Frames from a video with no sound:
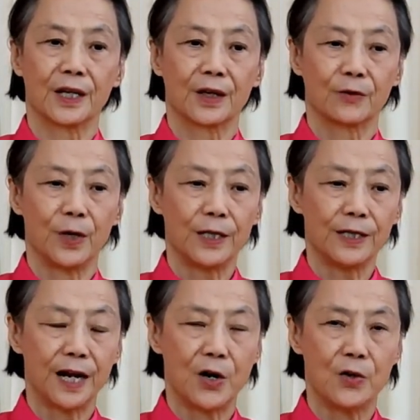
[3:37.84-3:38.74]
Right
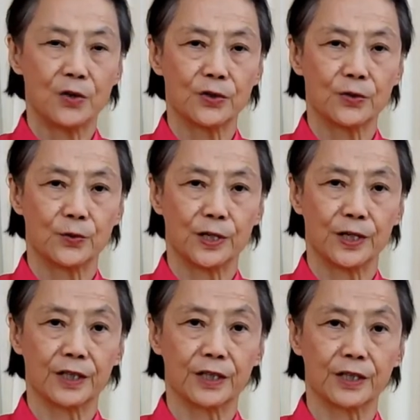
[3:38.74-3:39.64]
now,
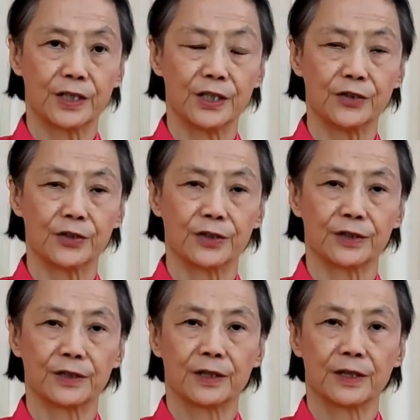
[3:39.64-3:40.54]
we're teaching
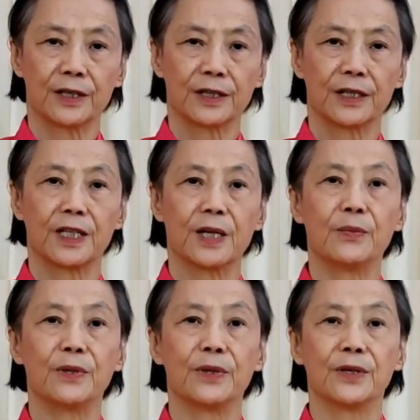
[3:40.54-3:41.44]
the
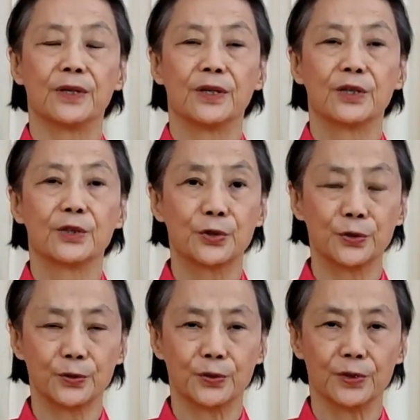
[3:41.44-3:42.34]
number
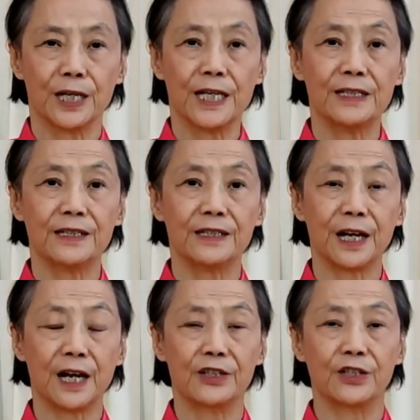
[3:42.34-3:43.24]
2, Easy
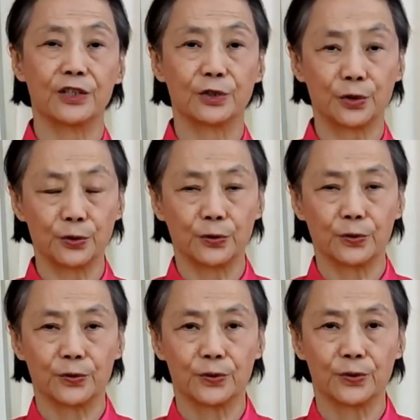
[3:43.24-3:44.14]
Tai Chi 2.
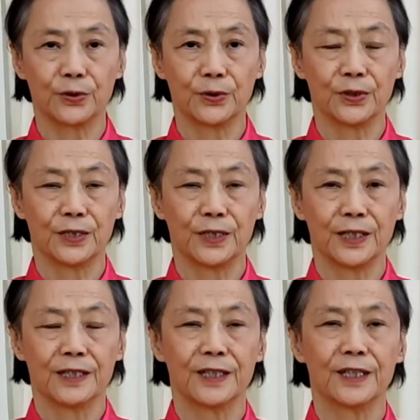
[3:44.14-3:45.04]

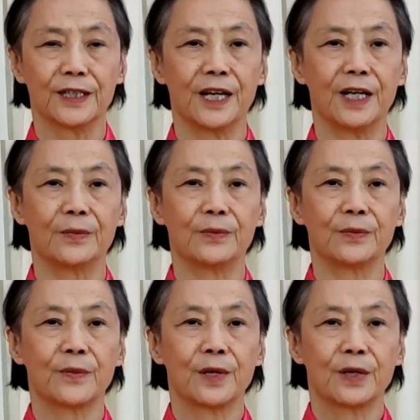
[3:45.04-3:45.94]
The name
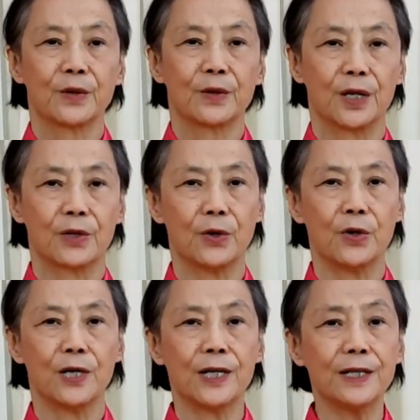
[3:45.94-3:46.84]
I
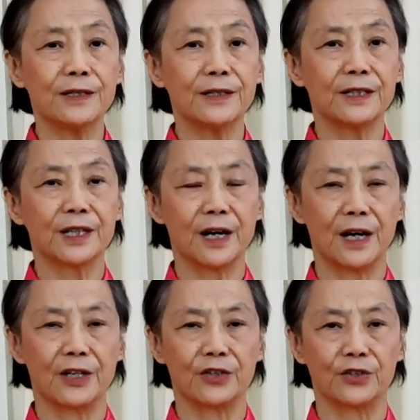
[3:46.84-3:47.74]
call Easy
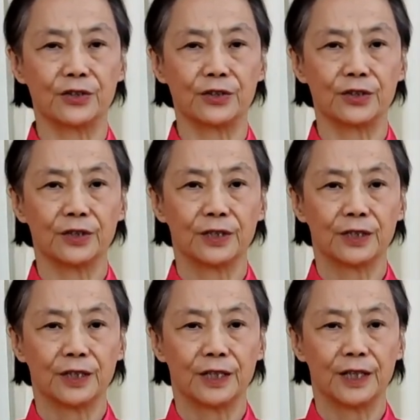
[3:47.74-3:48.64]
Tai Chi
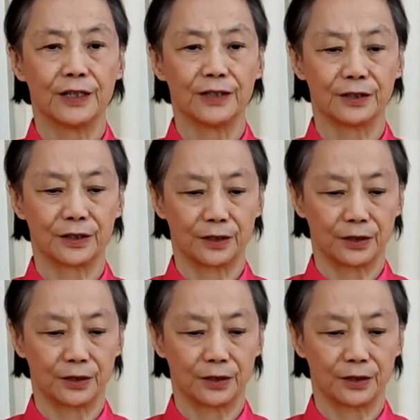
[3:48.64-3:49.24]
is